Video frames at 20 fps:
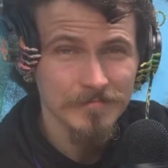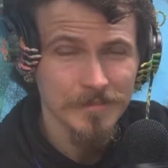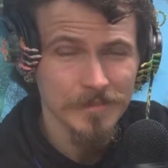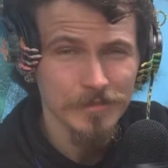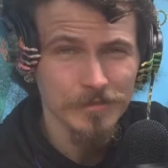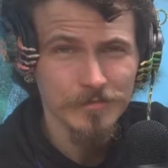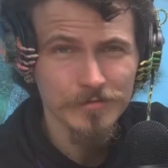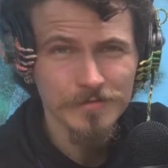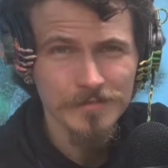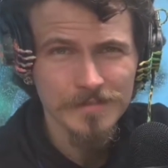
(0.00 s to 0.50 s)

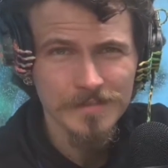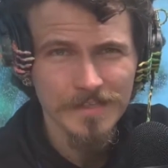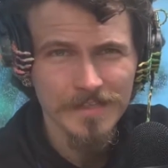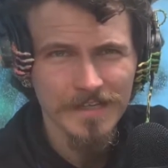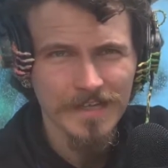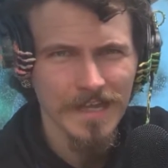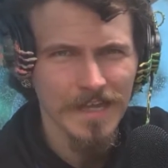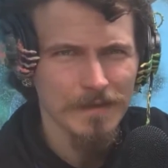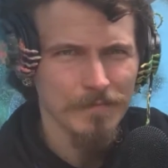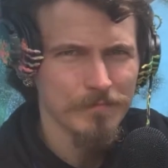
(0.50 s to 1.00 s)
used the
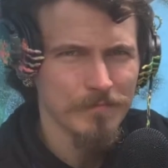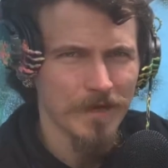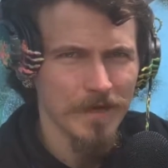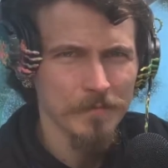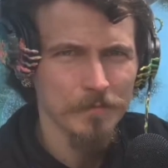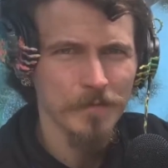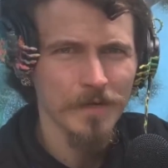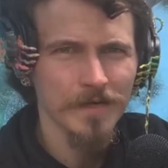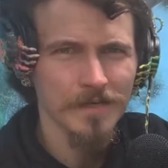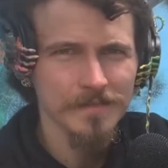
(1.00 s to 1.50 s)
name
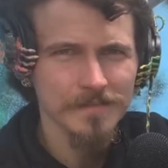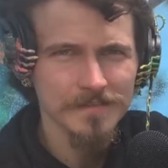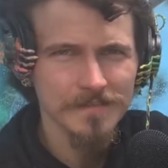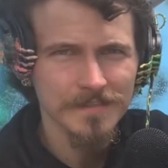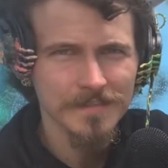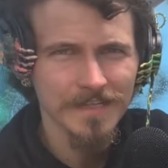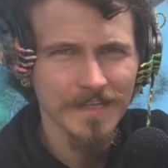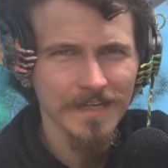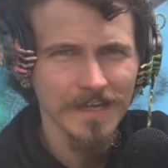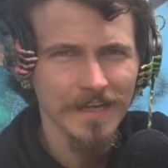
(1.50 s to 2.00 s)
Mind Palace
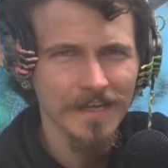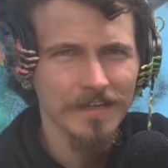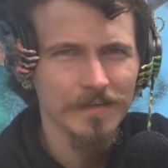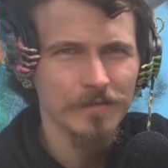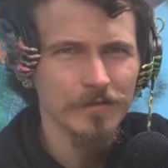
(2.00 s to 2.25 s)
yet, I